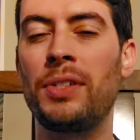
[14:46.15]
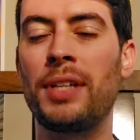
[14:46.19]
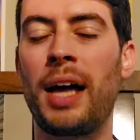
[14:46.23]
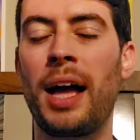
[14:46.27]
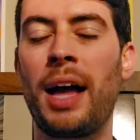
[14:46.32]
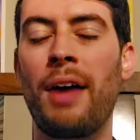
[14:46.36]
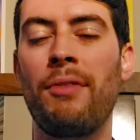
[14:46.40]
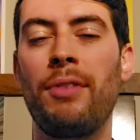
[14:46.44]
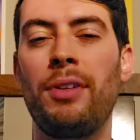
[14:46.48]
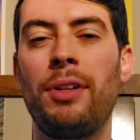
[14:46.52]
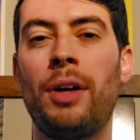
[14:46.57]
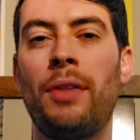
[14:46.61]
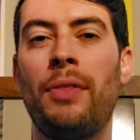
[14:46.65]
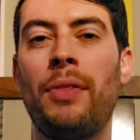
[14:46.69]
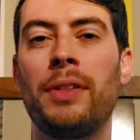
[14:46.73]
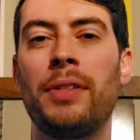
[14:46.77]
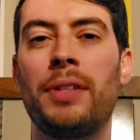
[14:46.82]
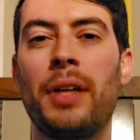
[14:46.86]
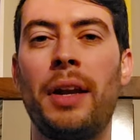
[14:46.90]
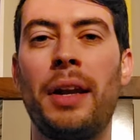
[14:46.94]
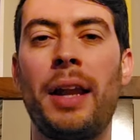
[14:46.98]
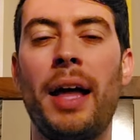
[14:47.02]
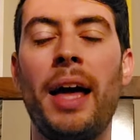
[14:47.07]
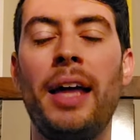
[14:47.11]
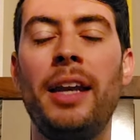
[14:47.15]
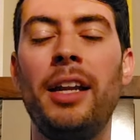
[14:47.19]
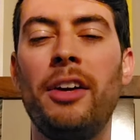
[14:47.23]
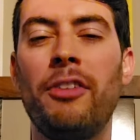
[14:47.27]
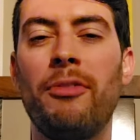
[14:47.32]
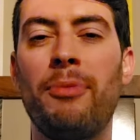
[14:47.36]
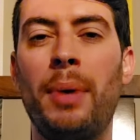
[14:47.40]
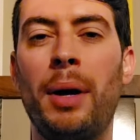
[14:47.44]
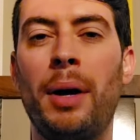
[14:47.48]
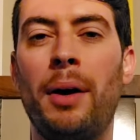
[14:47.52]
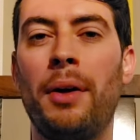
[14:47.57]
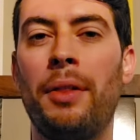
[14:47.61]
I haven't done this on any
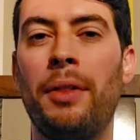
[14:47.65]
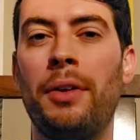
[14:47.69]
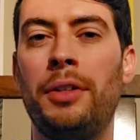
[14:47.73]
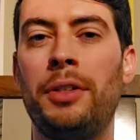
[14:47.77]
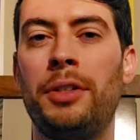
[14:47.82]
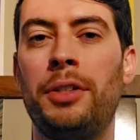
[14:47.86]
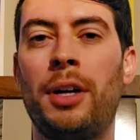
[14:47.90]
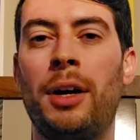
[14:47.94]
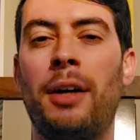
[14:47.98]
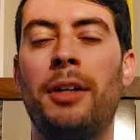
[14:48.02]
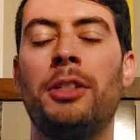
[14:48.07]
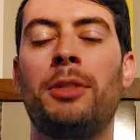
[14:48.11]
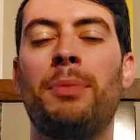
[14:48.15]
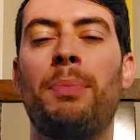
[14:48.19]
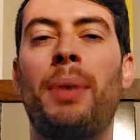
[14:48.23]
of my other charts,